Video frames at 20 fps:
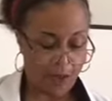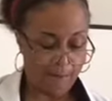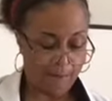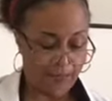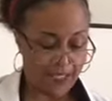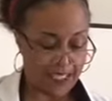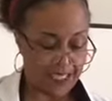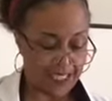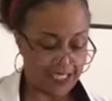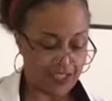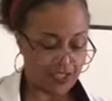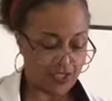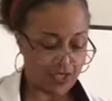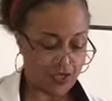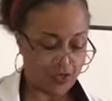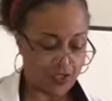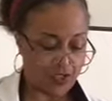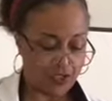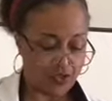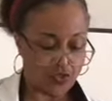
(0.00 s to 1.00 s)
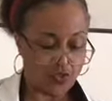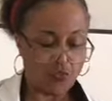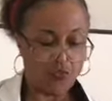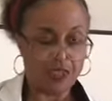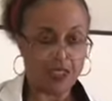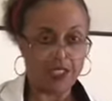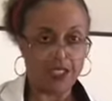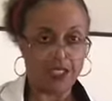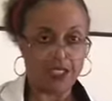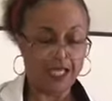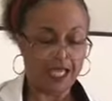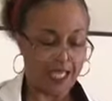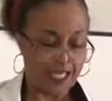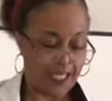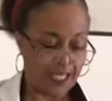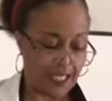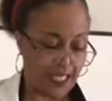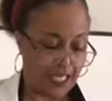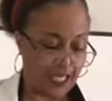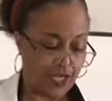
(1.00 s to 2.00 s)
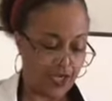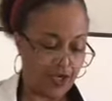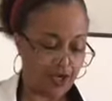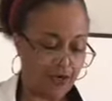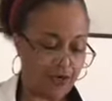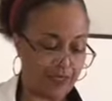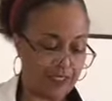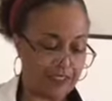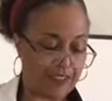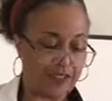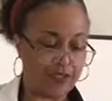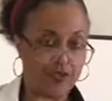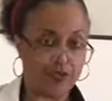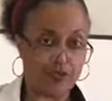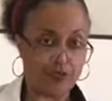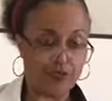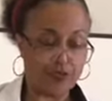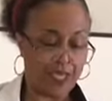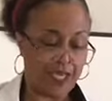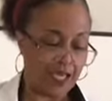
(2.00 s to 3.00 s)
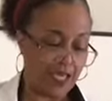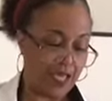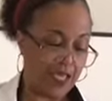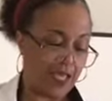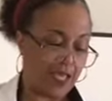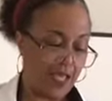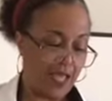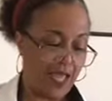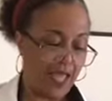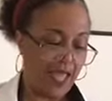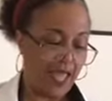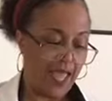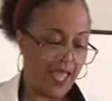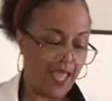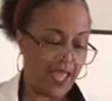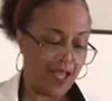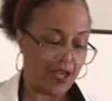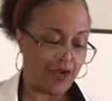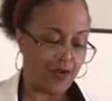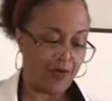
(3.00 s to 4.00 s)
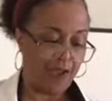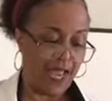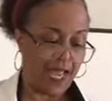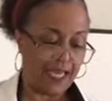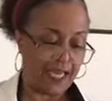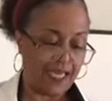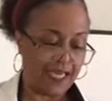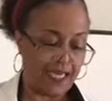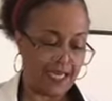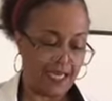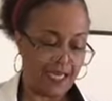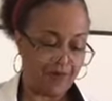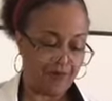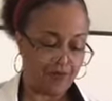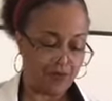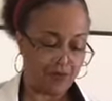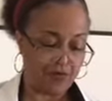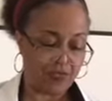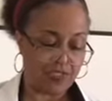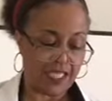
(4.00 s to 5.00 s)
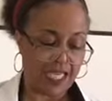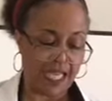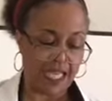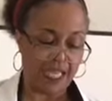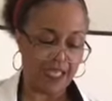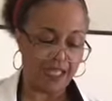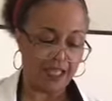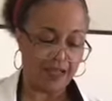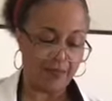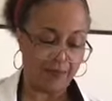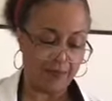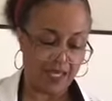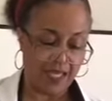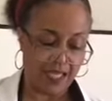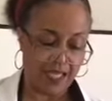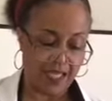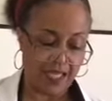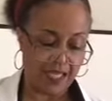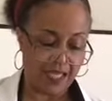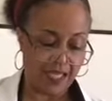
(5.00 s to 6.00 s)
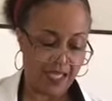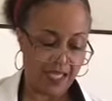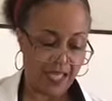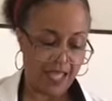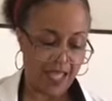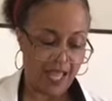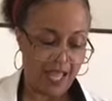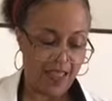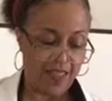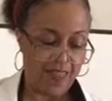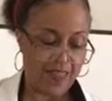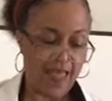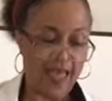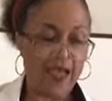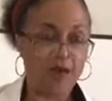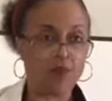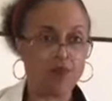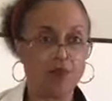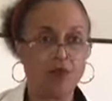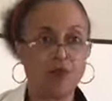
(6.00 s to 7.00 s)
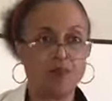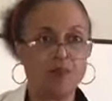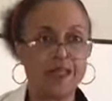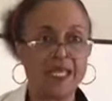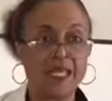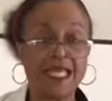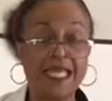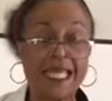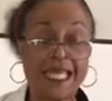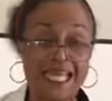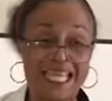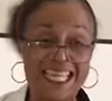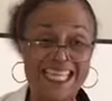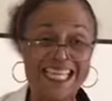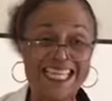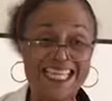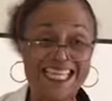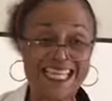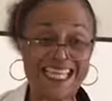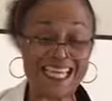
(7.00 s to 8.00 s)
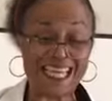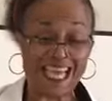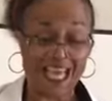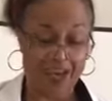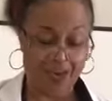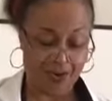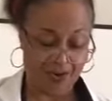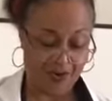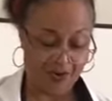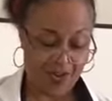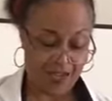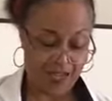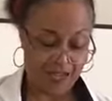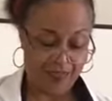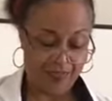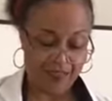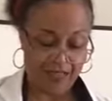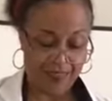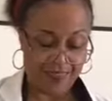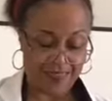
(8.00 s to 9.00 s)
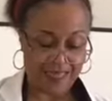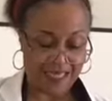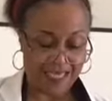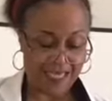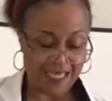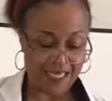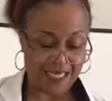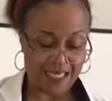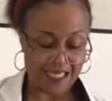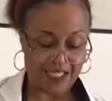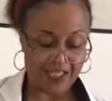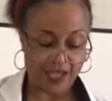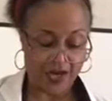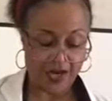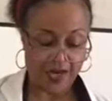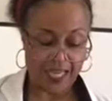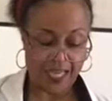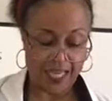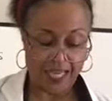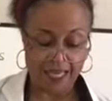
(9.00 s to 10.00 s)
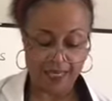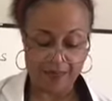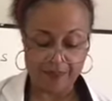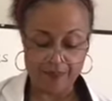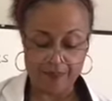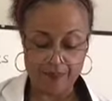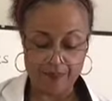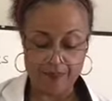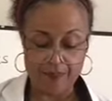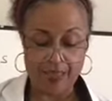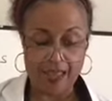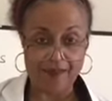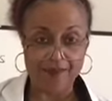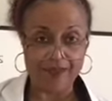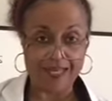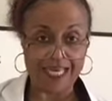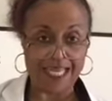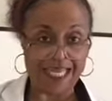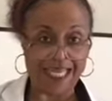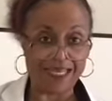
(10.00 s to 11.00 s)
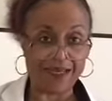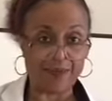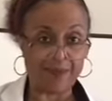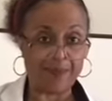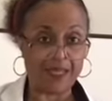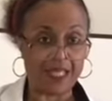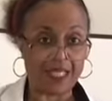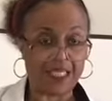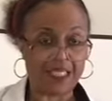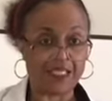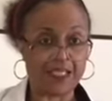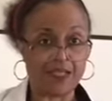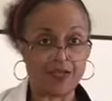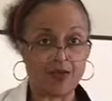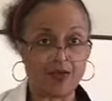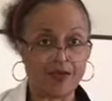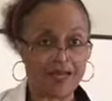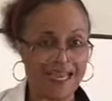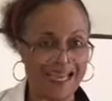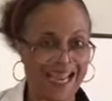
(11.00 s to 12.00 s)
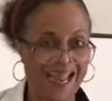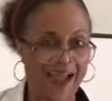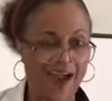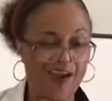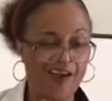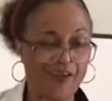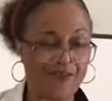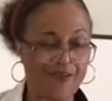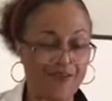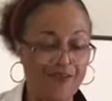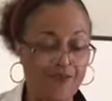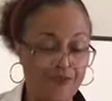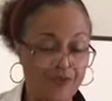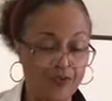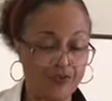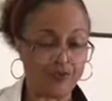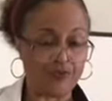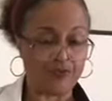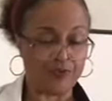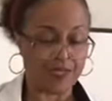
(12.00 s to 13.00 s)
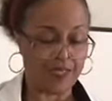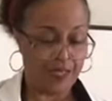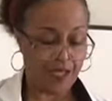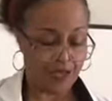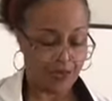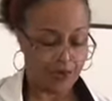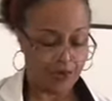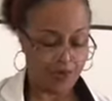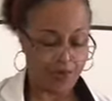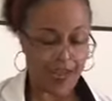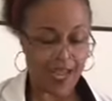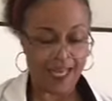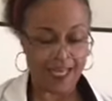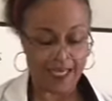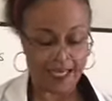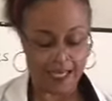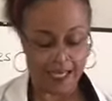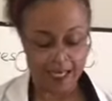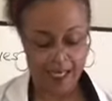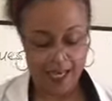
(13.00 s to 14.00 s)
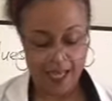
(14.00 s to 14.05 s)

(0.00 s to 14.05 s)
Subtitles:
Please know that you will look at increased urea and creatinine levels in the blood, and that will be an indicator that the kidneys have an inability or aren't filtering creatinine